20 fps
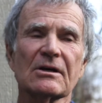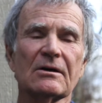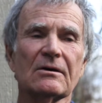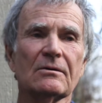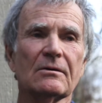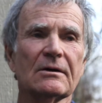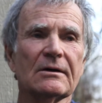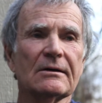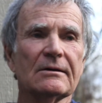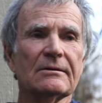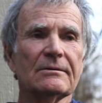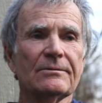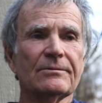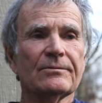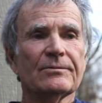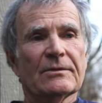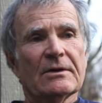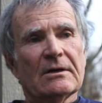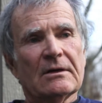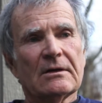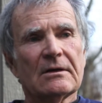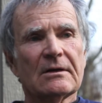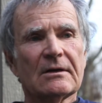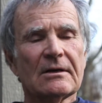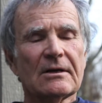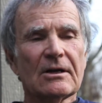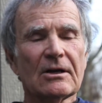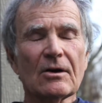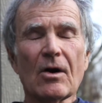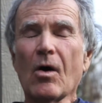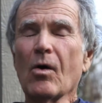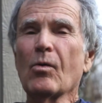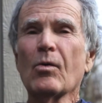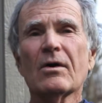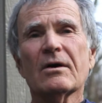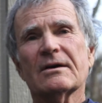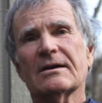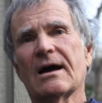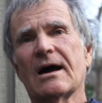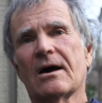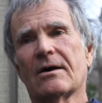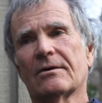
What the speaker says: So it all worked